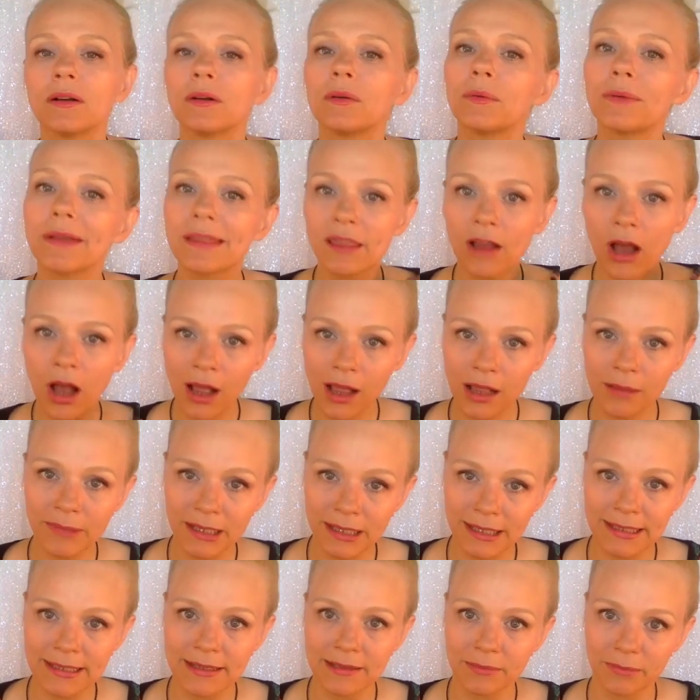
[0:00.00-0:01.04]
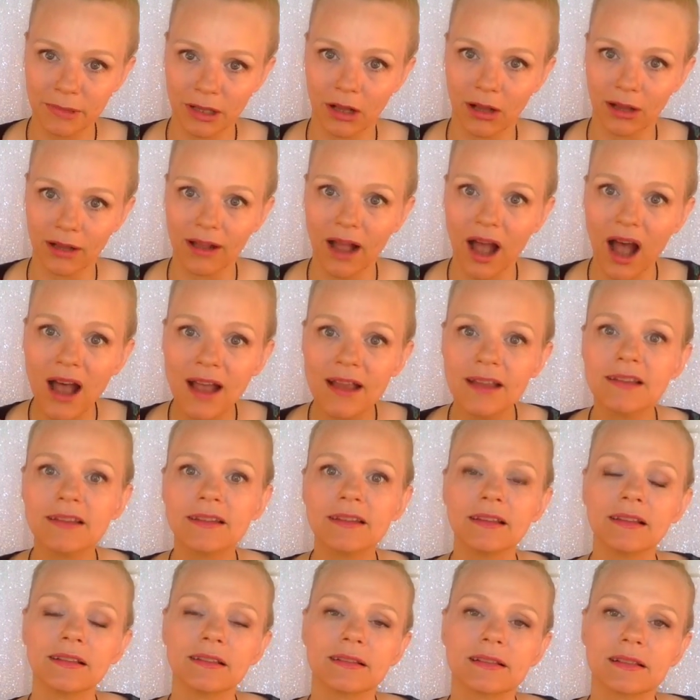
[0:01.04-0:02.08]
with almond milk,
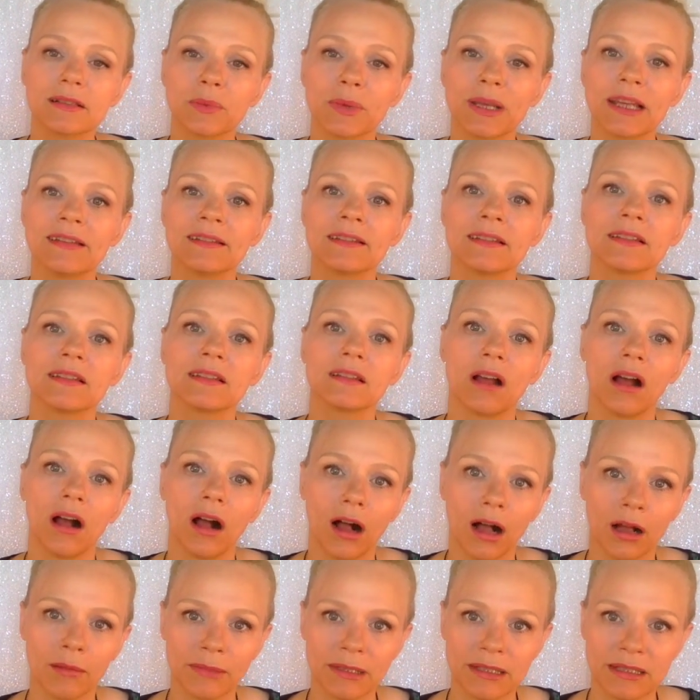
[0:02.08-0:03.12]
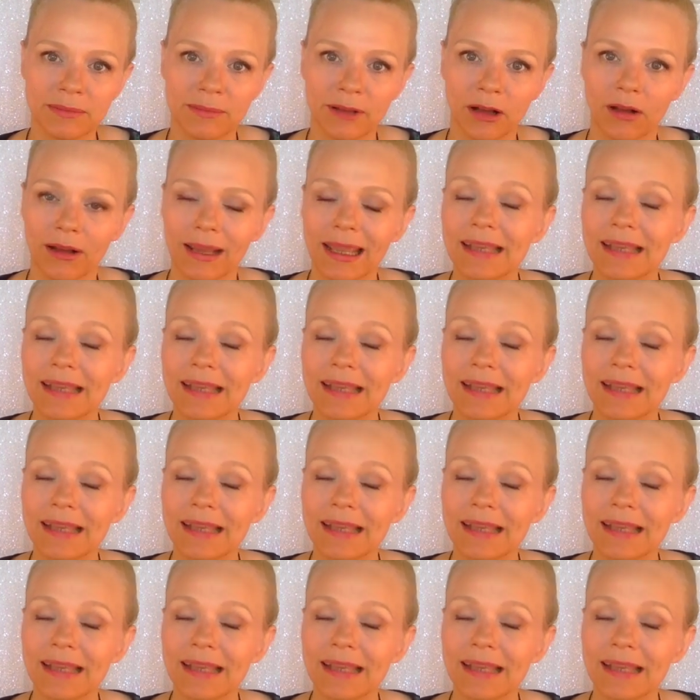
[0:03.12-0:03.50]
unsweetened almond milk.